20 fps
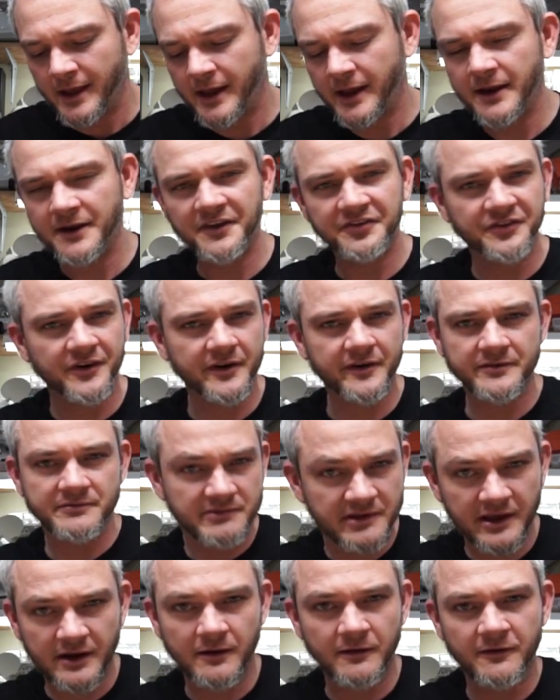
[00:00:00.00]
and I thought
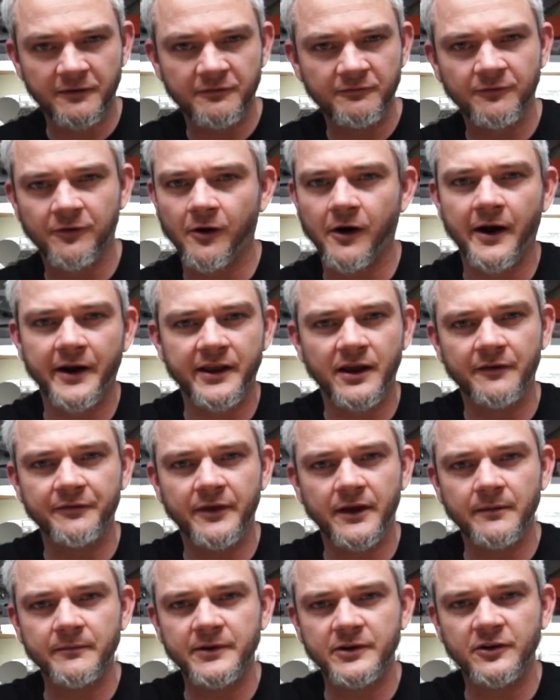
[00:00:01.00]
I'd get a variety of
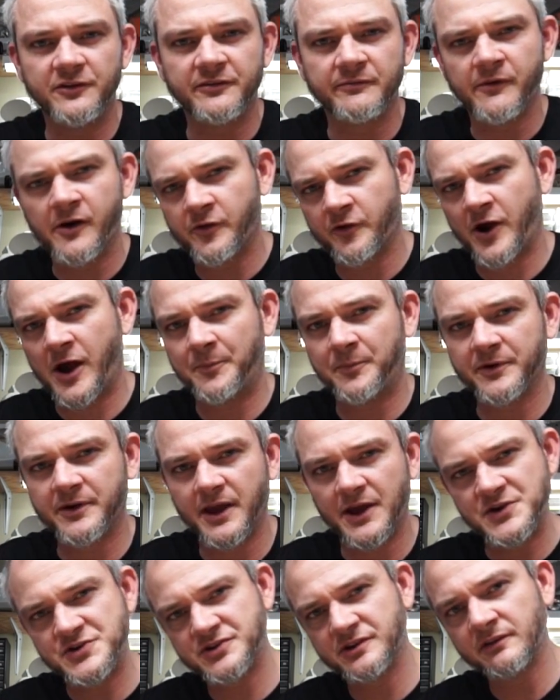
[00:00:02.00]
them and use them for other
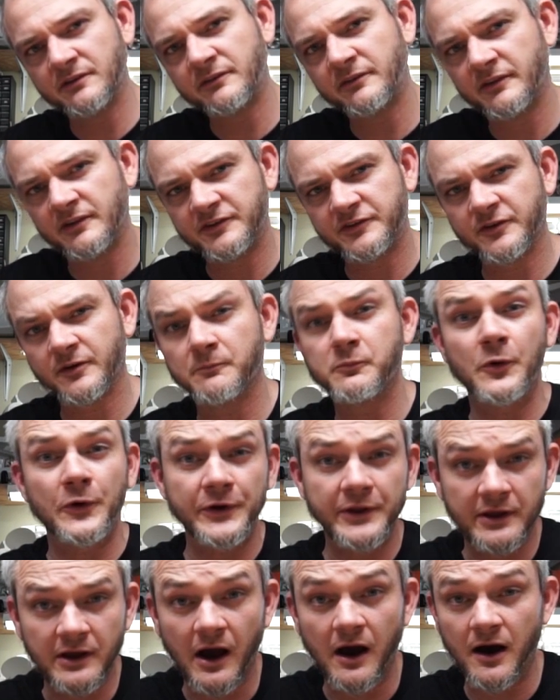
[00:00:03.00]
applications since they're
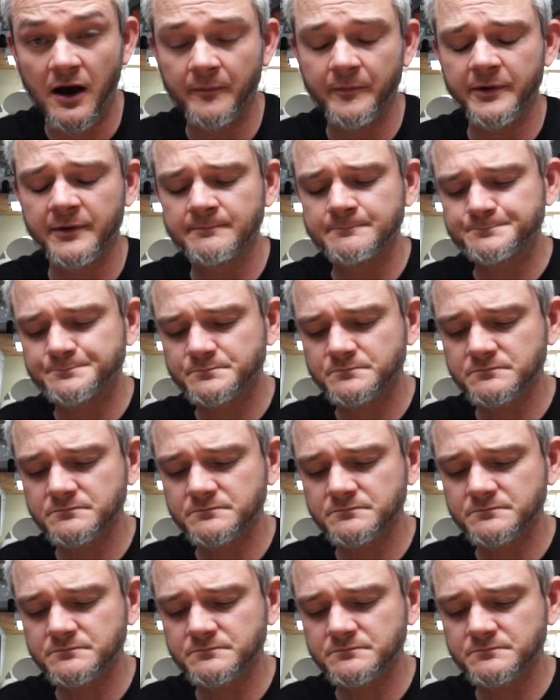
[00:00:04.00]
pretty common.